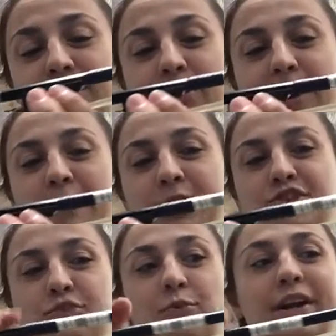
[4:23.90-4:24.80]
to know how
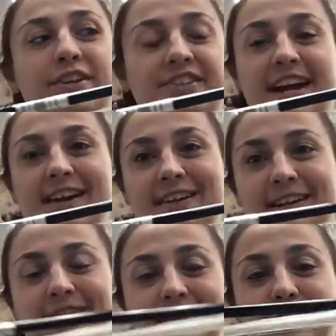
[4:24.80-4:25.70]
much you want to tighten
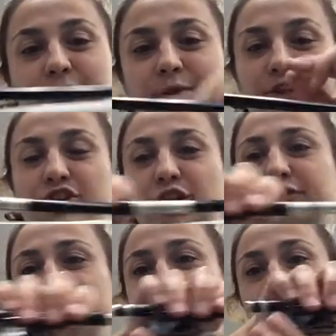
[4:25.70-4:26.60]
it, you want to
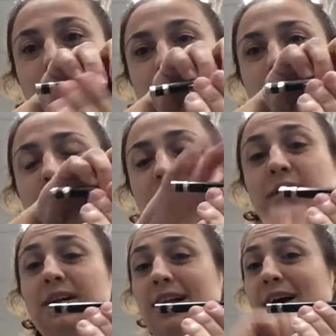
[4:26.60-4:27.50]
turn the screw
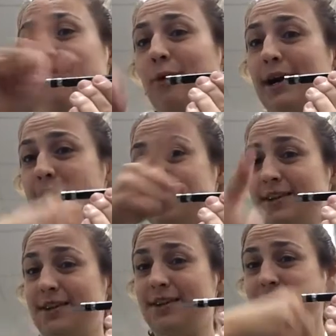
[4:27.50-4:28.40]
clockwise,
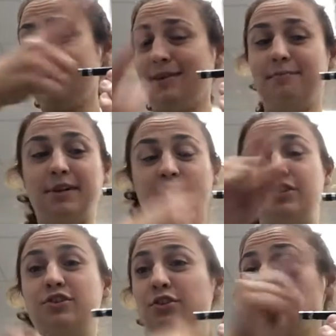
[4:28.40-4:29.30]
meaning
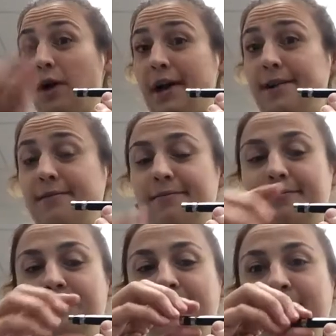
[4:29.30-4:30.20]
to the right,
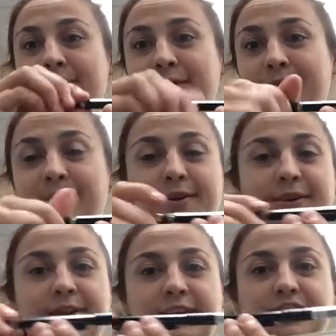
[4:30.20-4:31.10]

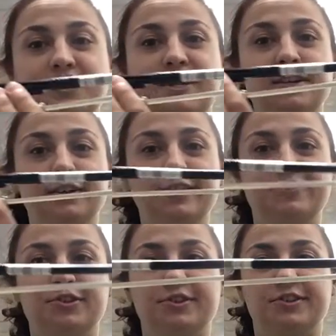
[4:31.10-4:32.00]
until,
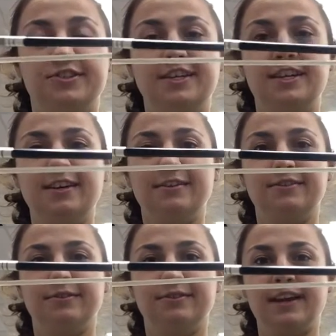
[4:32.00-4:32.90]
as you can see,
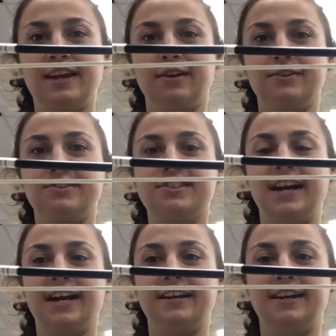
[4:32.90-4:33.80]
the hair is
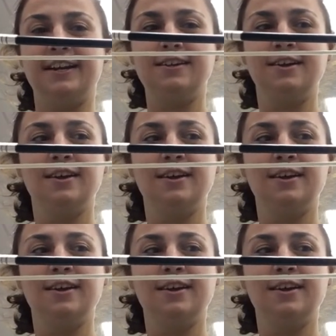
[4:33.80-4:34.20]
tightening.